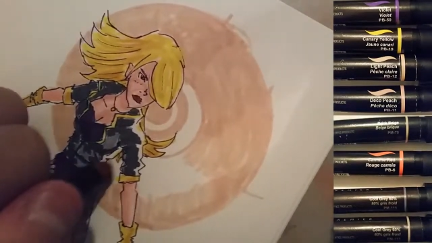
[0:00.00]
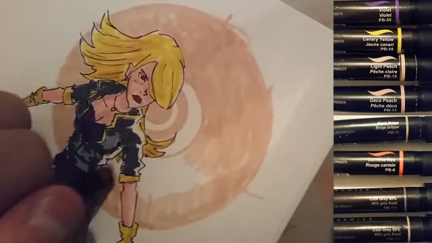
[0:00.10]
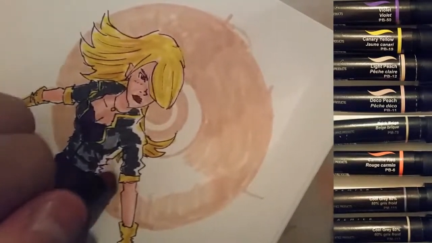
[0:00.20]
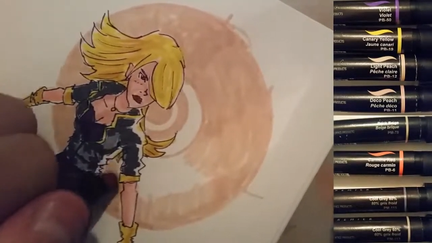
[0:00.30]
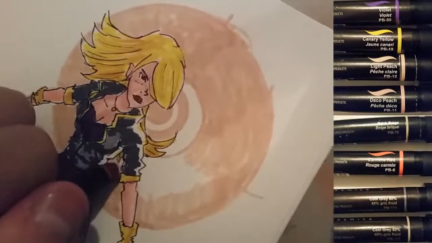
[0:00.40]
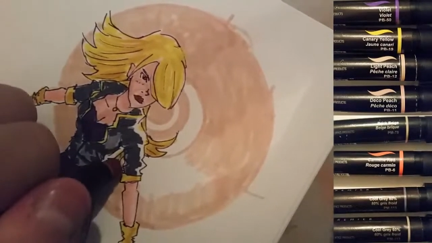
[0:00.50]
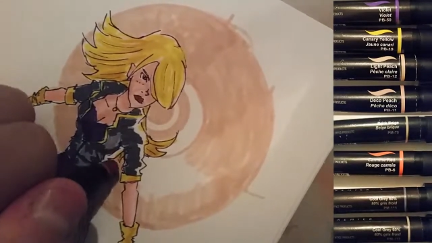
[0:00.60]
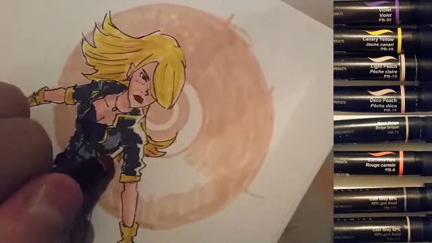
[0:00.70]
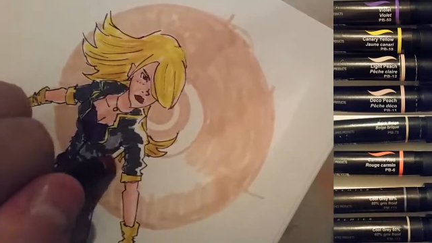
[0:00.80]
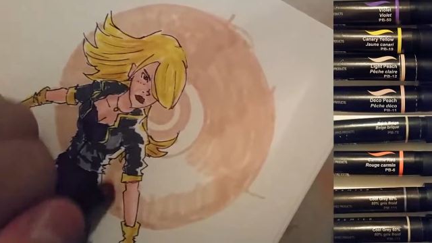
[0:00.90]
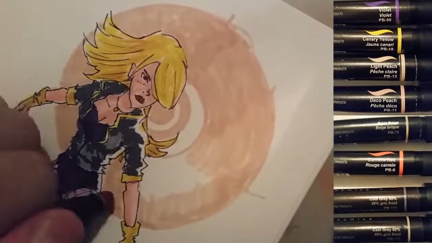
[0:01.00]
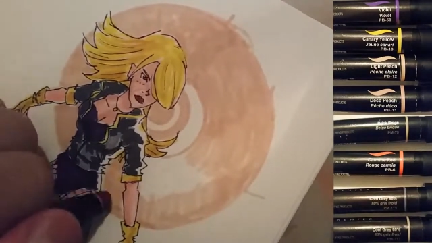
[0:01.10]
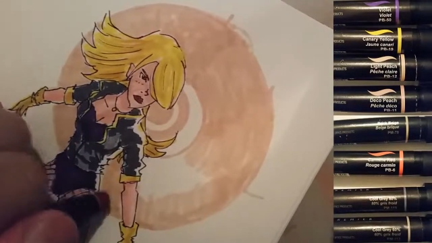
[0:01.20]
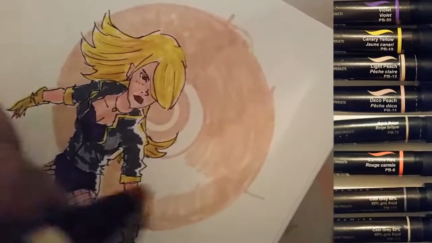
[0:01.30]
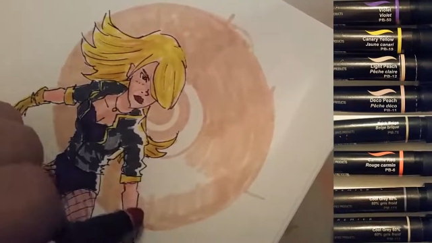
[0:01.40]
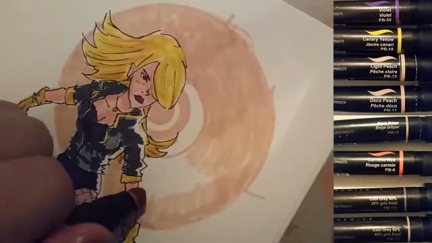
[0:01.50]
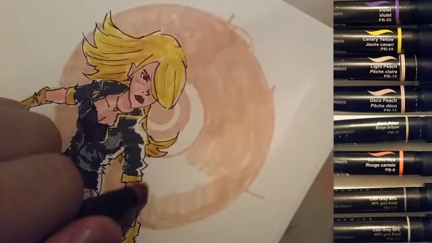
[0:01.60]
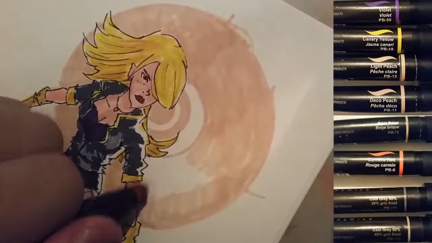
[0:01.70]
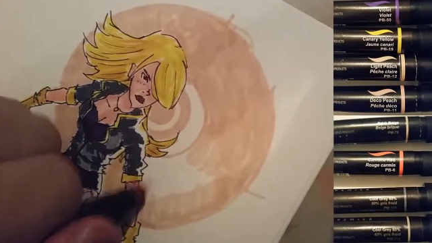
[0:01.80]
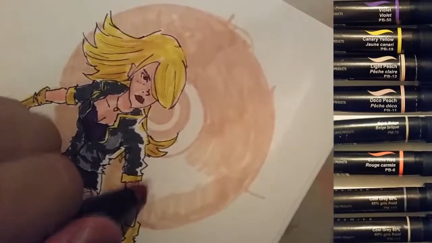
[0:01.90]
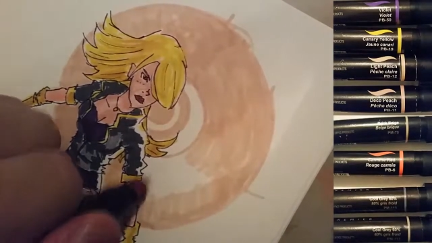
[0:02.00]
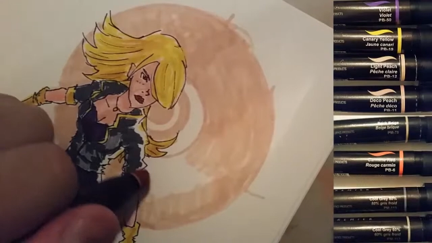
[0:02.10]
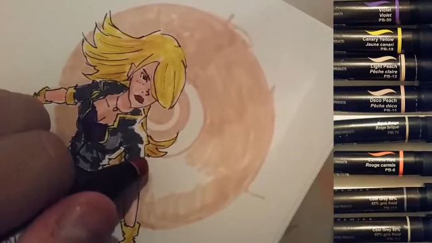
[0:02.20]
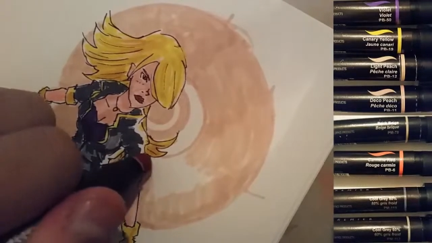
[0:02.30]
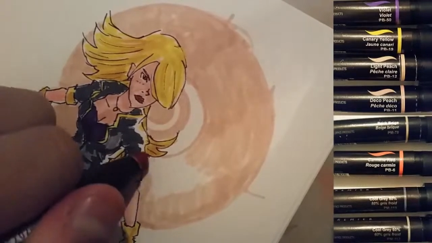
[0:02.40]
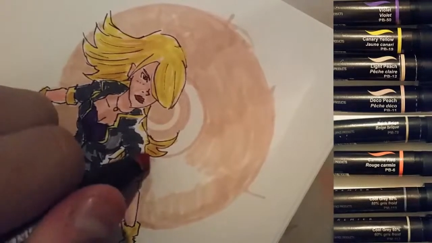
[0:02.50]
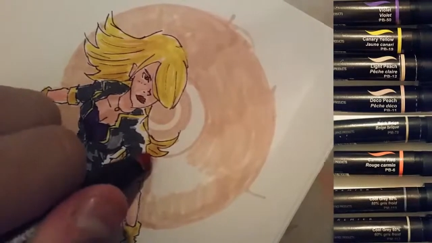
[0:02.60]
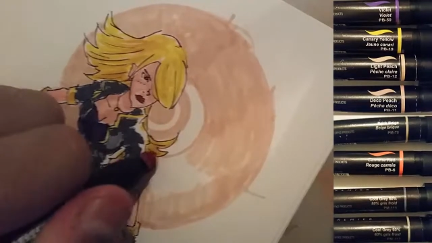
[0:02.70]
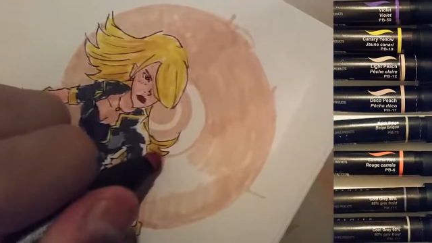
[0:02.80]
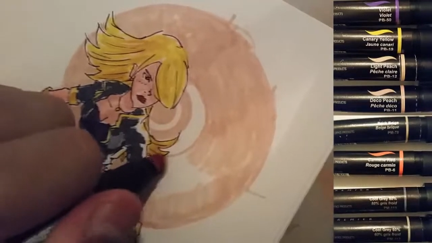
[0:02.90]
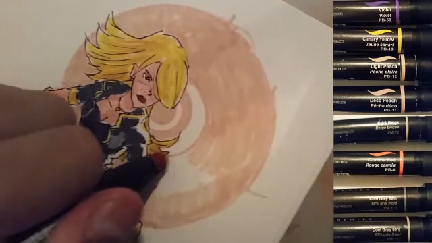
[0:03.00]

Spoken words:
Nobody's mouth can be seen.